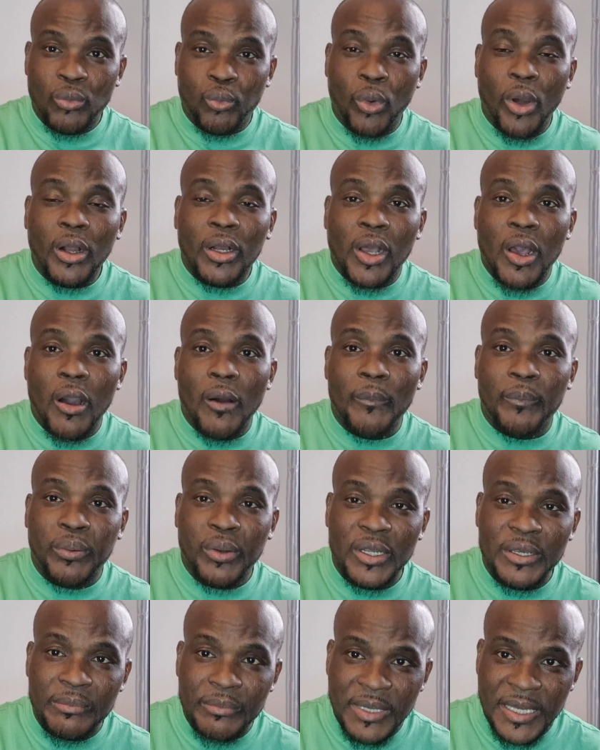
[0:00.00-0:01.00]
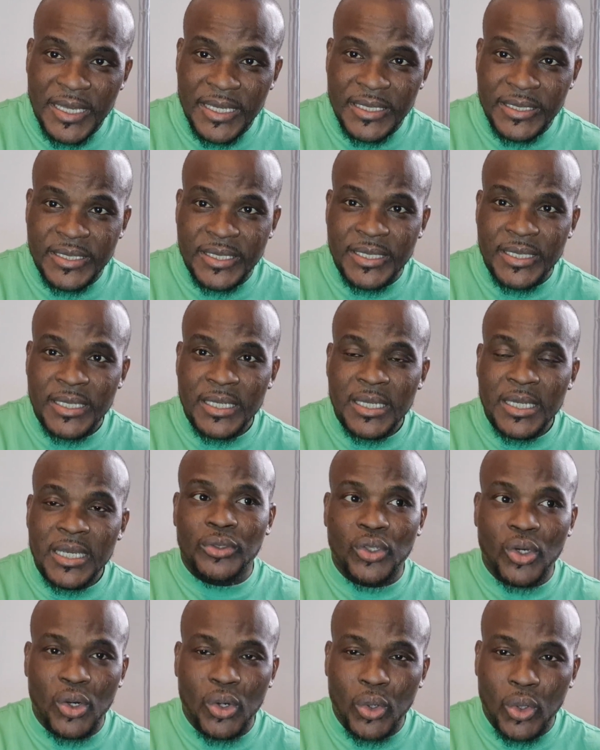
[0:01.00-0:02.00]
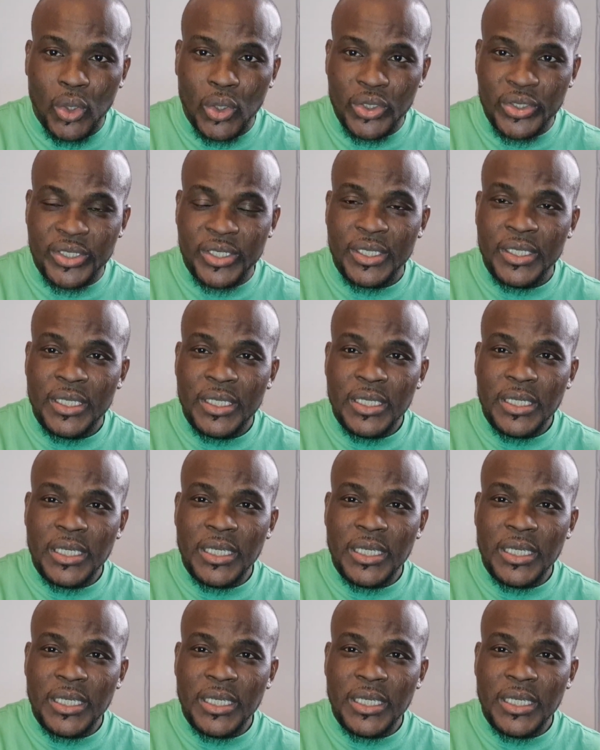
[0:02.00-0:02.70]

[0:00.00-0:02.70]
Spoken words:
What compliment does